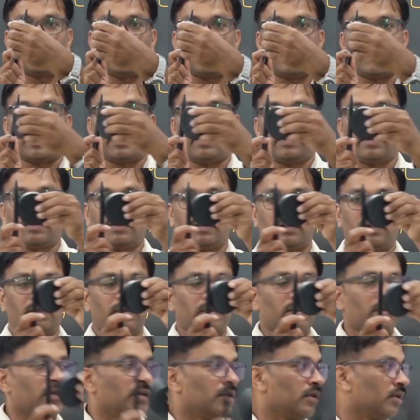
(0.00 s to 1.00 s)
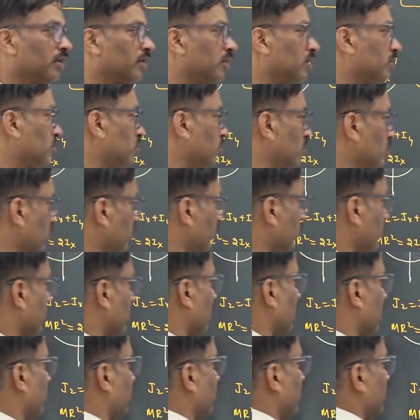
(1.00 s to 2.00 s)
Na? So that
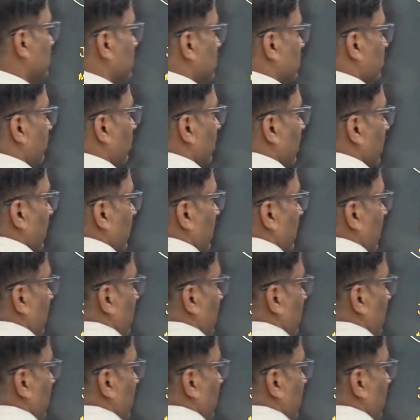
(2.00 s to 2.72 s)
means we can take it